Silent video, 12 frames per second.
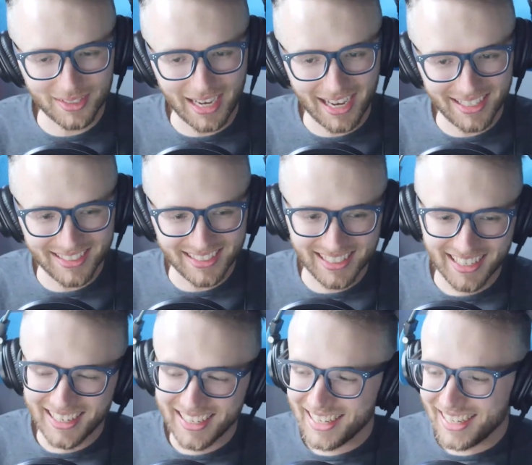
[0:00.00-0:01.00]
guys
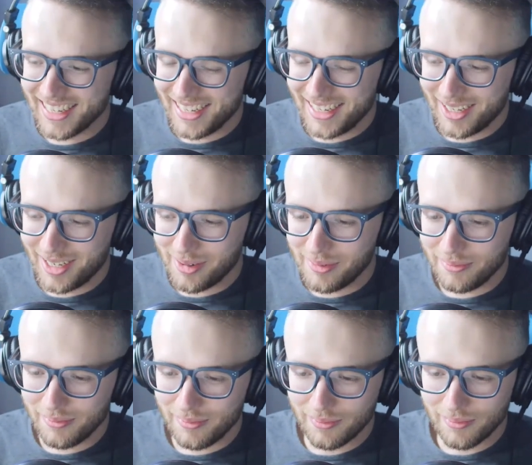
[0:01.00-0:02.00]

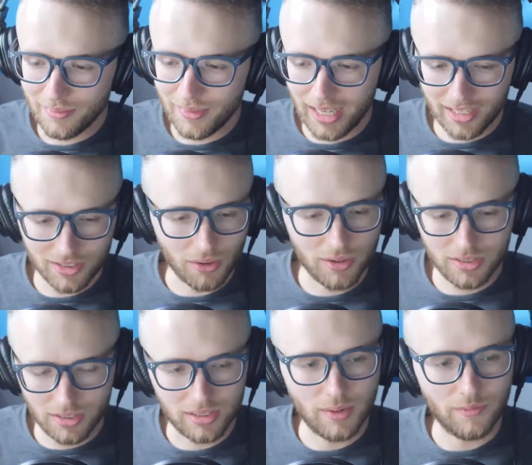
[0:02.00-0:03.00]
um, and it's always
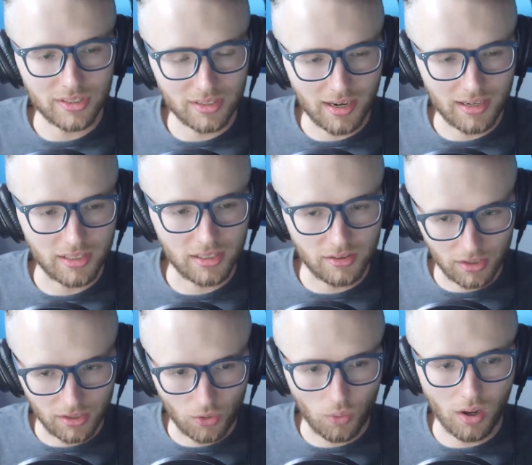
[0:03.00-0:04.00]
just emphasizing
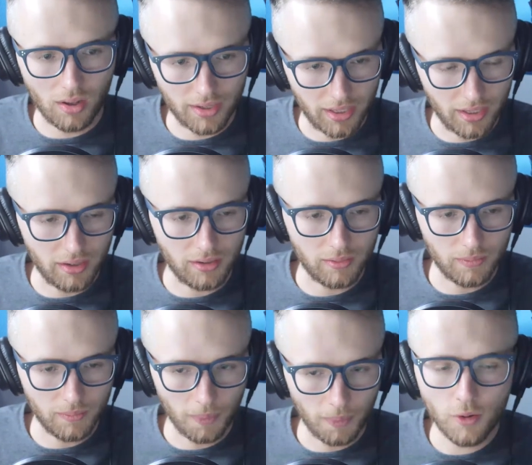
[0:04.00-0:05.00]
the quality
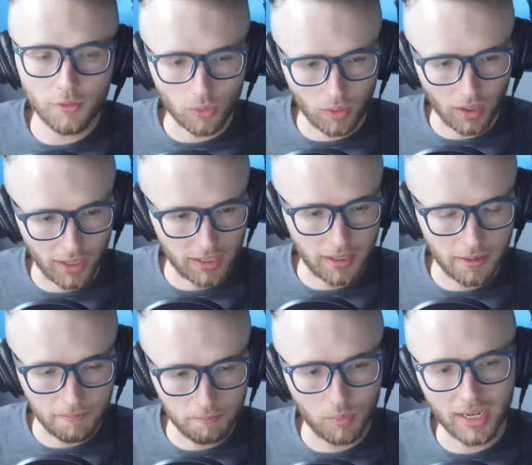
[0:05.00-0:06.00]
over quantity,
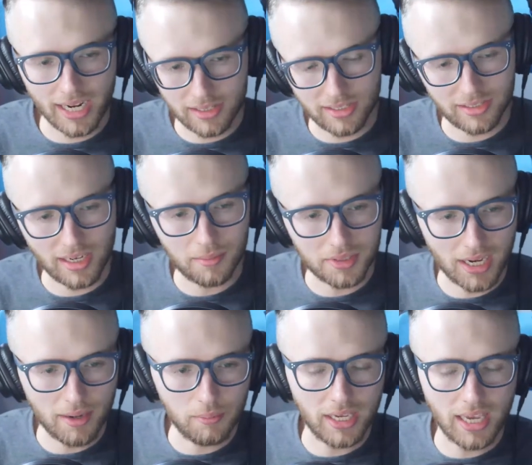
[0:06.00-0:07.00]
but at the same
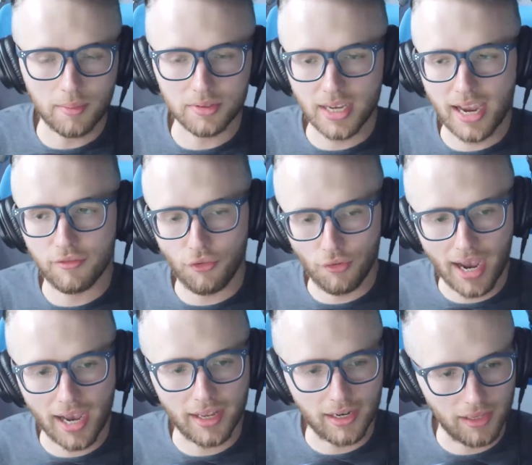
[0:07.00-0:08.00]
time, being able to have
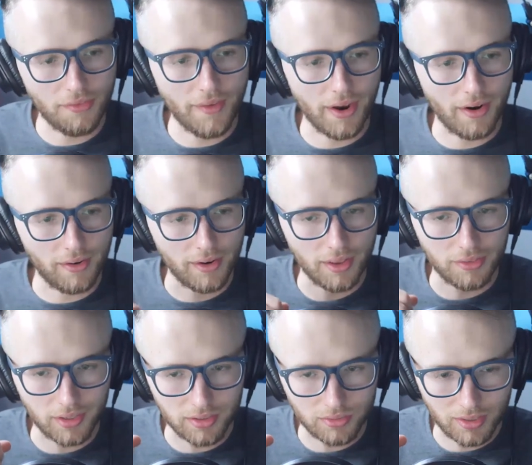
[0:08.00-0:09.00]
variety in there, I mm-hmm.
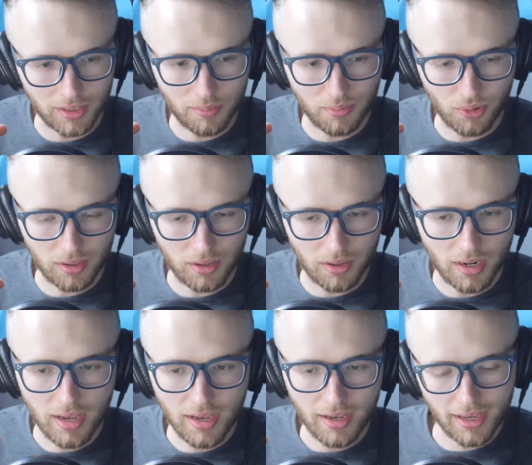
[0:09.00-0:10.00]
think, is mm-hmm. really important,
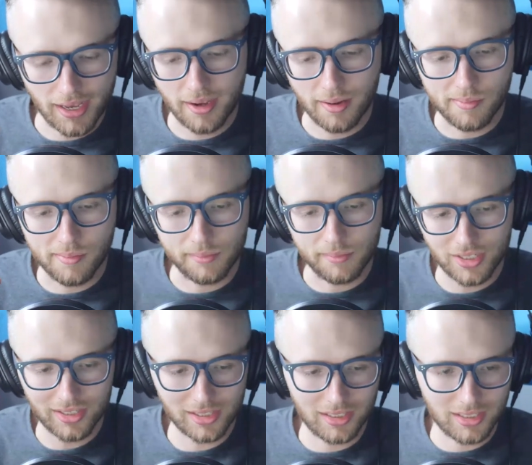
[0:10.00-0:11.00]
um, and
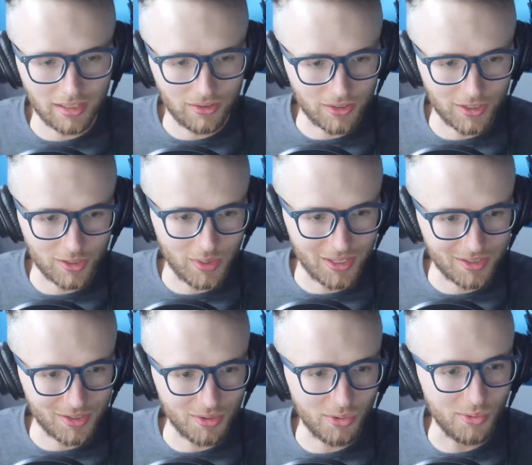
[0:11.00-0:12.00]
just continues to speak
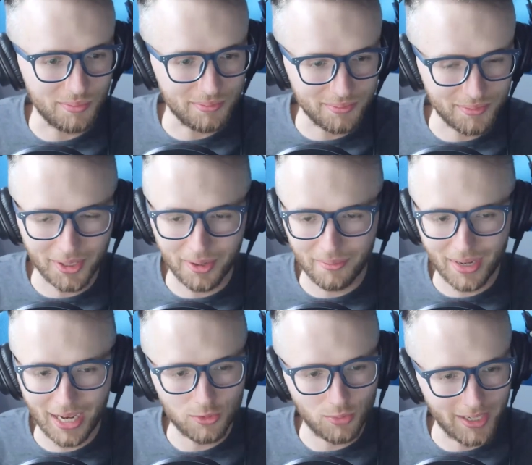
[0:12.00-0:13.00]
to you know
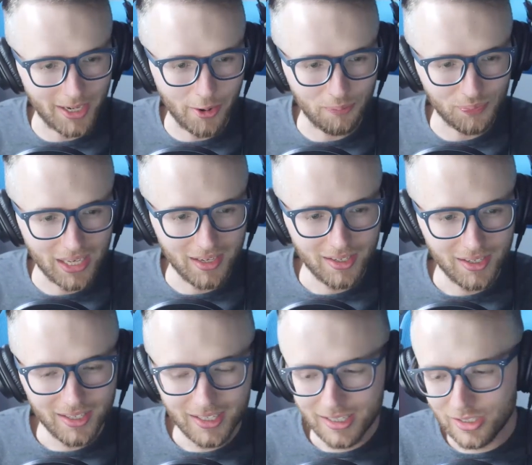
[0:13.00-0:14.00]
as we go.
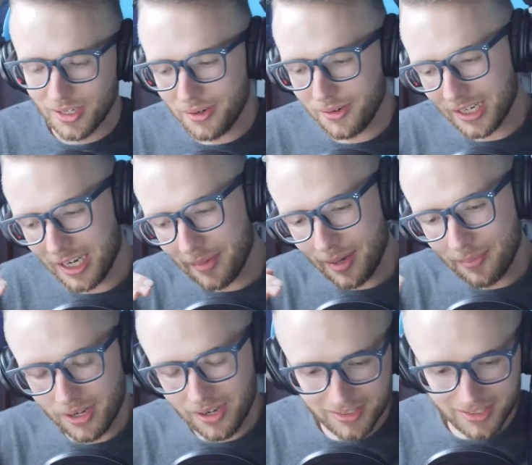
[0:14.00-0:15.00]
So coming up
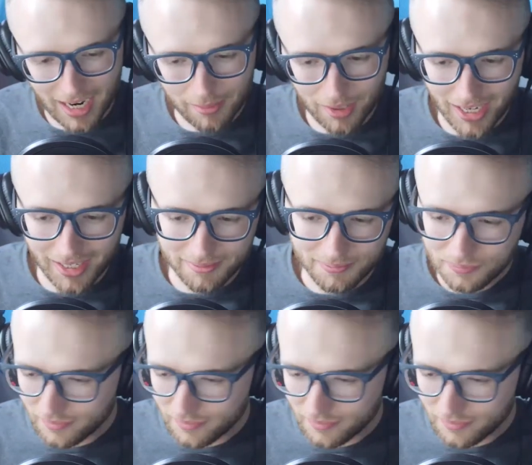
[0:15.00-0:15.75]
on our timeline,